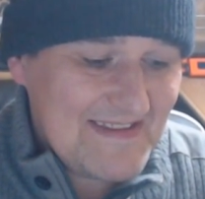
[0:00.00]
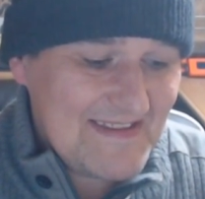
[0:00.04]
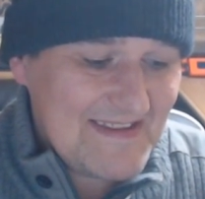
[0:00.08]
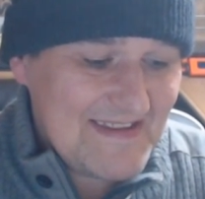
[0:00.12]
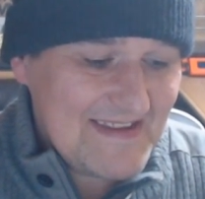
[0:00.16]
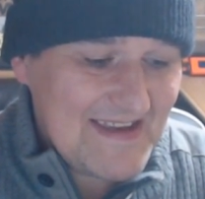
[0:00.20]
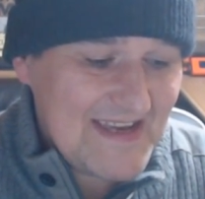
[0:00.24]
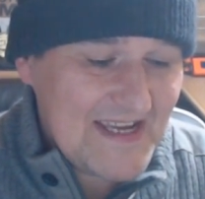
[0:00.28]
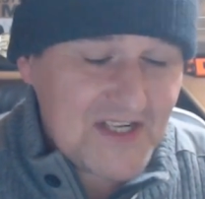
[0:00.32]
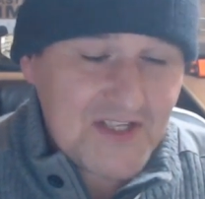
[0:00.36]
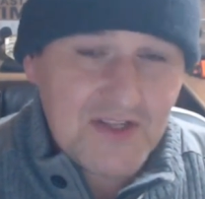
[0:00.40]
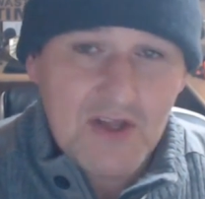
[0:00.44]

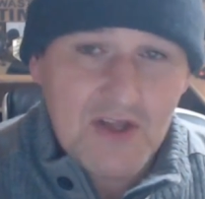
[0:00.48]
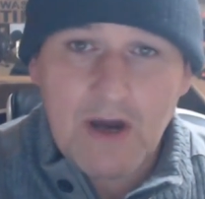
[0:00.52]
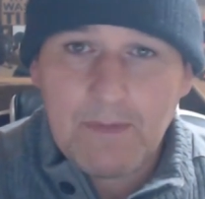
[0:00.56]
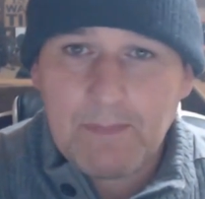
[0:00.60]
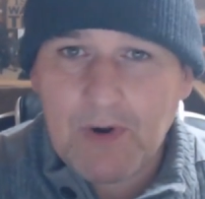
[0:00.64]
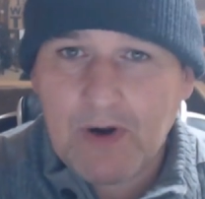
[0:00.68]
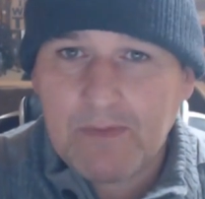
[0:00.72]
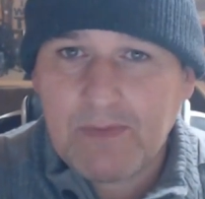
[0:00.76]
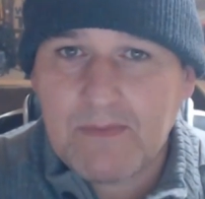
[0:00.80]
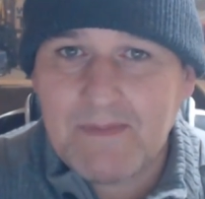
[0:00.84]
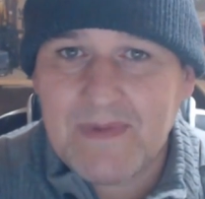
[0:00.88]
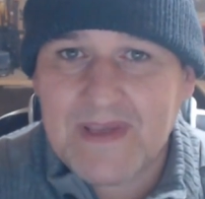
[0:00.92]
It's not a
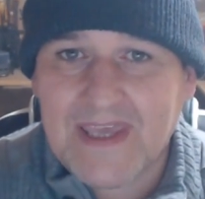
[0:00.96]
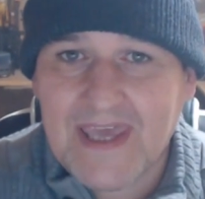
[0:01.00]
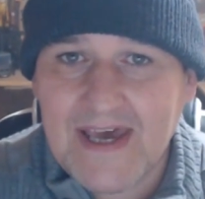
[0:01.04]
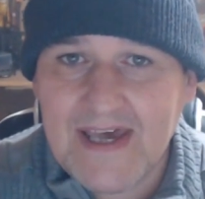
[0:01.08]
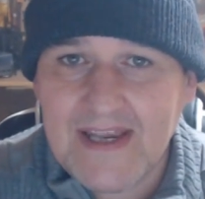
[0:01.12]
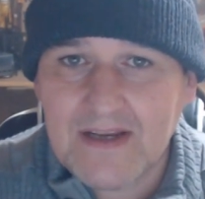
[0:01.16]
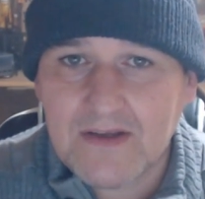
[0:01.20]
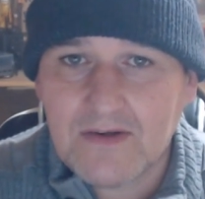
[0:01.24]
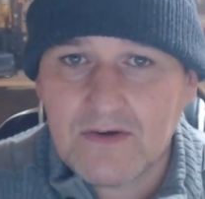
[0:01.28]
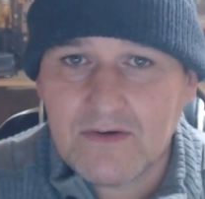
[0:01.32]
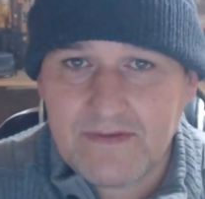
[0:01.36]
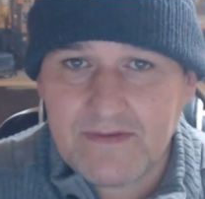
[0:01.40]
proper
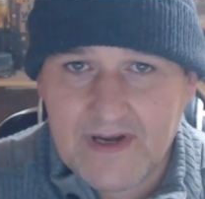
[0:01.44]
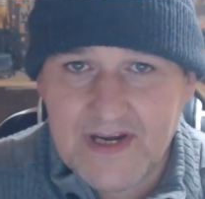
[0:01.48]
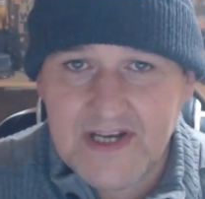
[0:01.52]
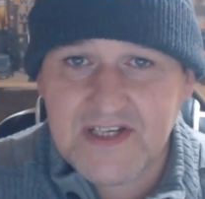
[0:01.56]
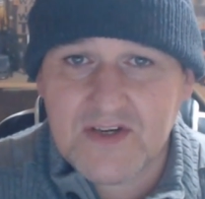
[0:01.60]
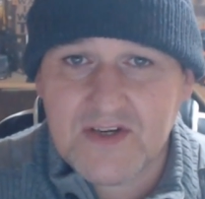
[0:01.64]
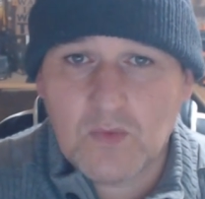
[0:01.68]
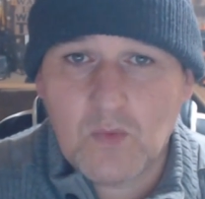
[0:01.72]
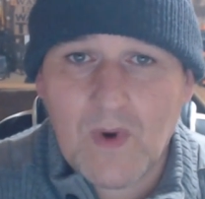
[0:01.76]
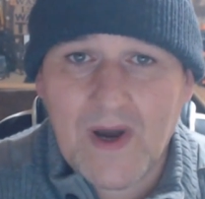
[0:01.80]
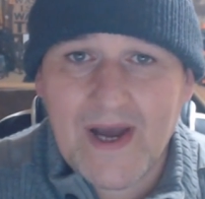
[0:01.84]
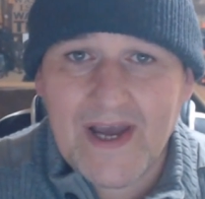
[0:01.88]
mechanical. There is
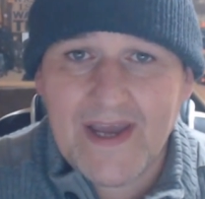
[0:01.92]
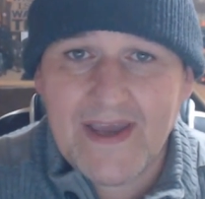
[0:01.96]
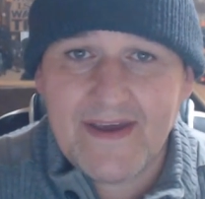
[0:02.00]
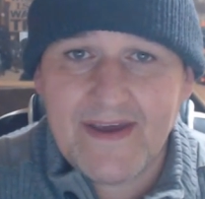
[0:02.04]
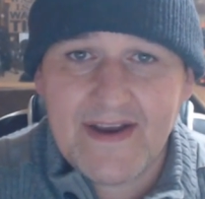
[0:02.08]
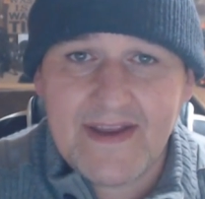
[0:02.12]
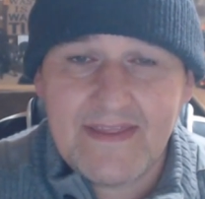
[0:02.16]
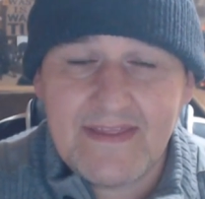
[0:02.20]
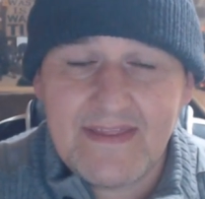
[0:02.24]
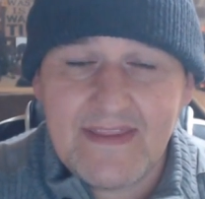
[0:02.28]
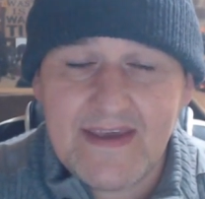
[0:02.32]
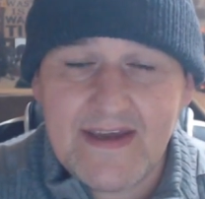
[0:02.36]
a wire
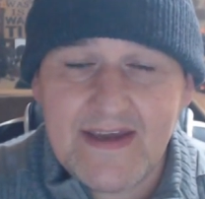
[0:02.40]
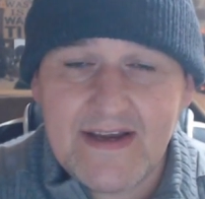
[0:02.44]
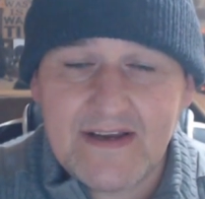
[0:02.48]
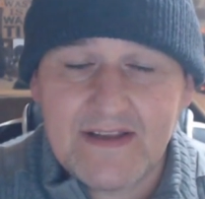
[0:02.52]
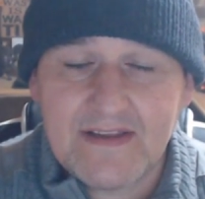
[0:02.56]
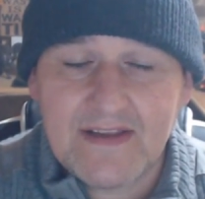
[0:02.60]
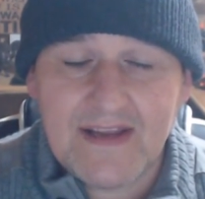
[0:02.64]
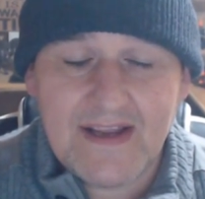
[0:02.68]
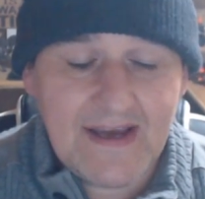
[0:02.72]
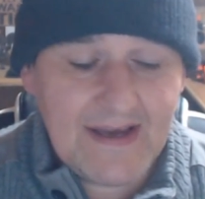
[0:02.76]
in there.